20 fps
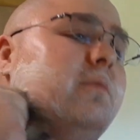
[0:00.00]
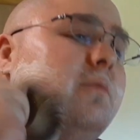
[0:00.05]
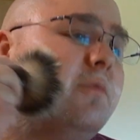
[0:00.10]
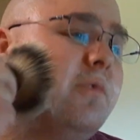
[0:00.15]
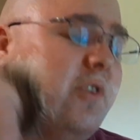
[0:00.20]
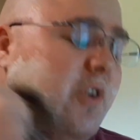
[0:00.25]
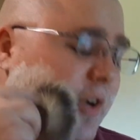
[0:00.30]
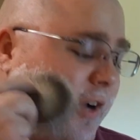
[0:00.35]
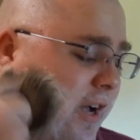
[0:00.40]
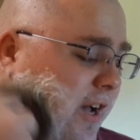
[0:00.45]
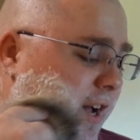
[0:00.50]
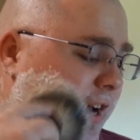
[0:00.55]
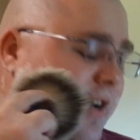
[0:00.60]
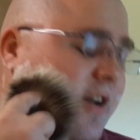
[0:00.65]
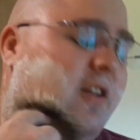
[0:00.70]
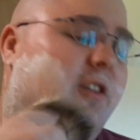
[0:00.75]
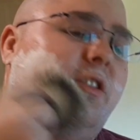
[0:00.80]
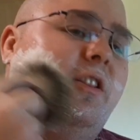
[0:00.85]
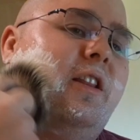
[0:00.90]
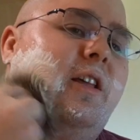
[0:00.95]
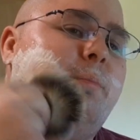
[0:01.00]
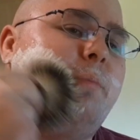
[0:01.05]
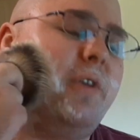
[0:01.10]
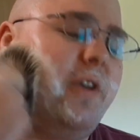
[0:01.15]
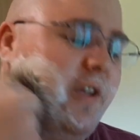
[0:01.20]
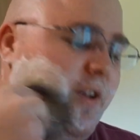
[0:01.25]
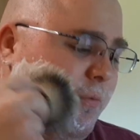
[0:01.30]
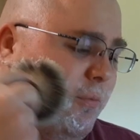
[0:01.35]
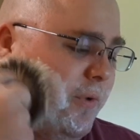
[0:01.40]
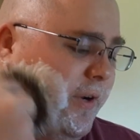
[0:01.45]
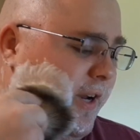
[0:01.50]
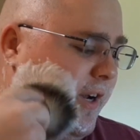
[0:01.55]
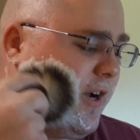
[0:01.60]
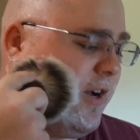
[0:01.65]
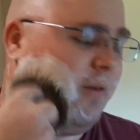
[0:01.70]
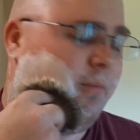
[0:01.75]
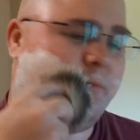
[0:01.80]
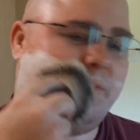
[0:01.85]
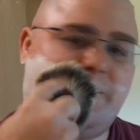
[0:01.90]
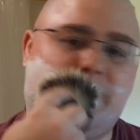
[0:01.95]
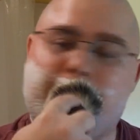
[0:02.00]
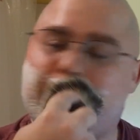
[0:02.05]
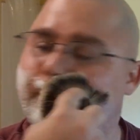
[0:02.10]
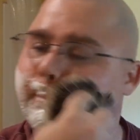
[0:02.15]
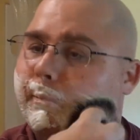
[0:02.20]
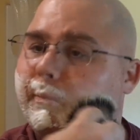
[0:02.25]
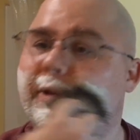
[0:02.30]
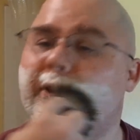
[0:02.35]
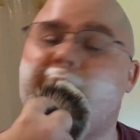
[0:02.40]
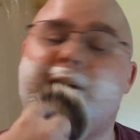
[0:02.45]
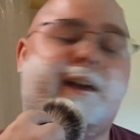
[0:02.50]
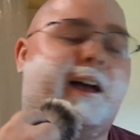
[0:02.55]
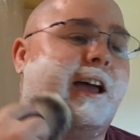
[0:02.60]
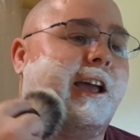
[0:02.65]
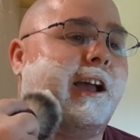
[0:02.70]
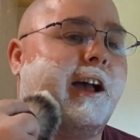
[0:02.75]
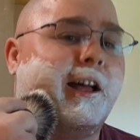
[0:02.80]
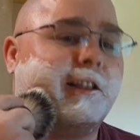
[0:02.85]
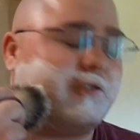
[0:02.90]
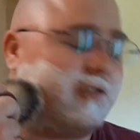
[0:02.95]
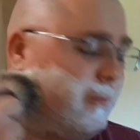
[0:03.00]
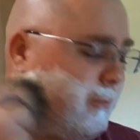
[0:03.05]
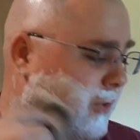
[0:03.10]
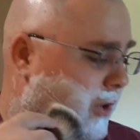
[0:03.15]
you're kind of limited when it comes to blade. I got some